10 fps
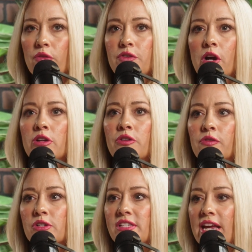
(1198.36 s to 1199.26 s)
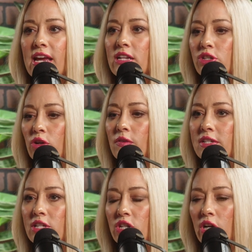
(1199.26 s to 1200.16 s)
So if you're on your first date,
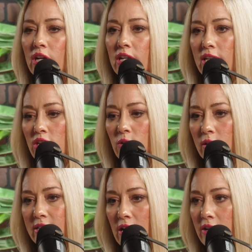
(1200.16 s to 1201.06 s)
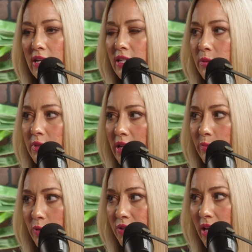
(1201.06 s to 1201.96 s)
service is good and you look down and he tips
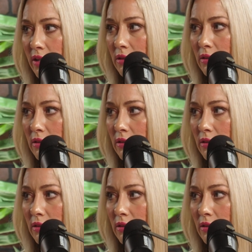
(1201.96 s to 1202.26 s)
10%.